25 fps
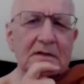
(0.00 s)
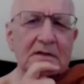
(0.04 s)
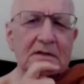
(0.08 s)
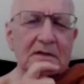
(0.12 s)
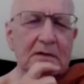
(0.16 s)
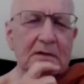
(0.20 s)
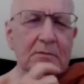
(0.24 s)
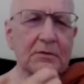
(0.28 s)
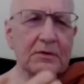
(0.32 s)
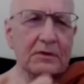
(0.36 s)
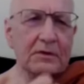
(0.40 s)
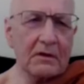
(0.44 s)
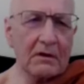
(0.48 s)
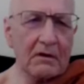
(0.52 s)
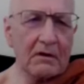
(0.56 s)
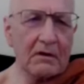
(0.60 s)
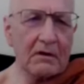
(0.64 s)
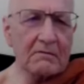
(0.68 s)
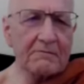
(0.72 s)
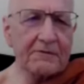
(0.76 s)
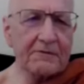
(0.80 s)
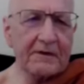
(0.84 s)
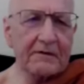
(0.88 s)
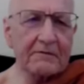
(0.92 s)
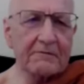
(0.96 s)
Stay with the
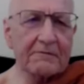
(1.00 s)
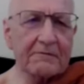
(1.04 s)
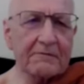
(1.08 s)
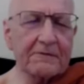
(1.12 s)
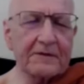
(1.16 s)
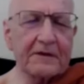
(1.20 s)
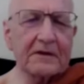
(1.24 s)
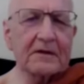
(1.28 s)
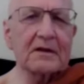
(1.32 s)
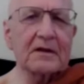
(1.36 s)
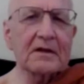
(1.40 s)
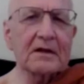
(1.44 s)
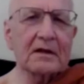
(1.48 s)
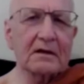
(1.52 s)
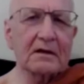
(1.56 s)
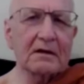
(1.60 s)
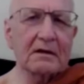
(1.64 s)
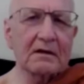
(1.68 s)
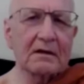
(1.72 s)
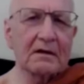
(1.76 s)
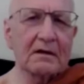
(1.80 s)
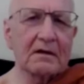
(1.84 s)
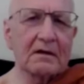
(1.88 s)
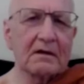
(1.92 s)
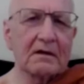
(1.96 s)
heartfelt
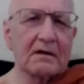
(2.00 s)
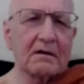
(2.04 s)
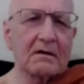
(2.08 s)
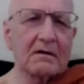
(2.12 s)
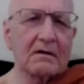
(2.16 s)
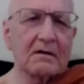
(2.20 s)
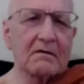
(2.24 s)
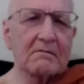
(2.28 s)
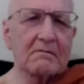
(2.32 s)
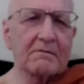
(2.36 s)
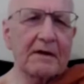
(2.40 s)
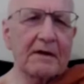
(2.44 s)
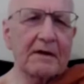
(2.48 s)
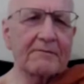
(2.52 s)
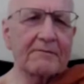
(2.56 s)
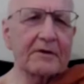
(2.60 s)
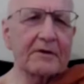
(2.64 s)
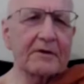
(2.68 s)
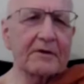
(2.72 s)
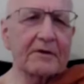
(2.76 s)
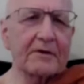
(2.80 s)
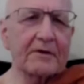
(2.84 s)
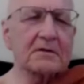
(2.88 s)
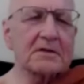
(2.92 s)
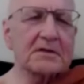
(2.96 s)
feeling of
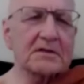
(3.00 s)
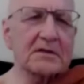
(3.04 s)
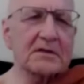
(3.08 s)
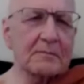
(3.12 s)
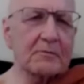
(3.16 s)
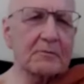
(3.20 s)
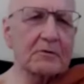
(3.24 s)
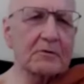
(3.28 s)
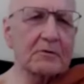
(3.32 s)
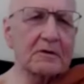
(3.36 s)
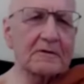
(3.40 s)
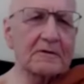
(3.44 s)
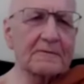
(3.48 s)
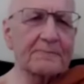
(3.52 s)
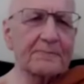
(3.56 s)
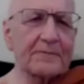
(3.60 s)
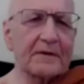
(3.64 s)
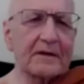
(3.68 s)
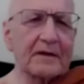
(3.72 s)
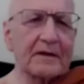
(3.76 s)
having hurt someone.